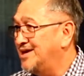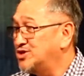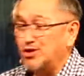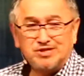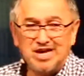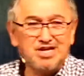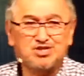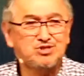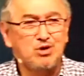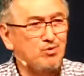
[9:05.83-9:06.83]
So things
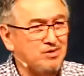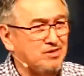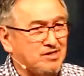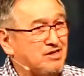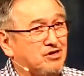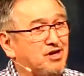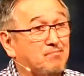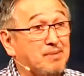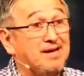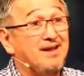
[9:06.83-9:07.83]
don't look
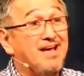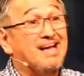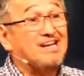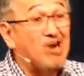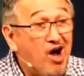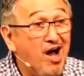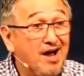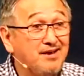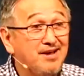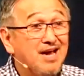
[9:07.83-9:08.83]
good, but
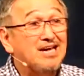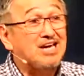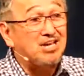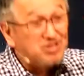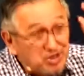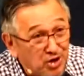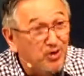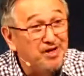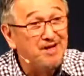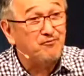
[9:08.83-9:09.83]
God can
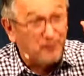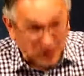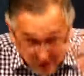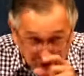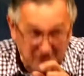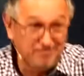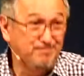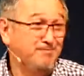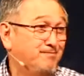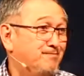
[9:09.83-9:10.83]
turn it for good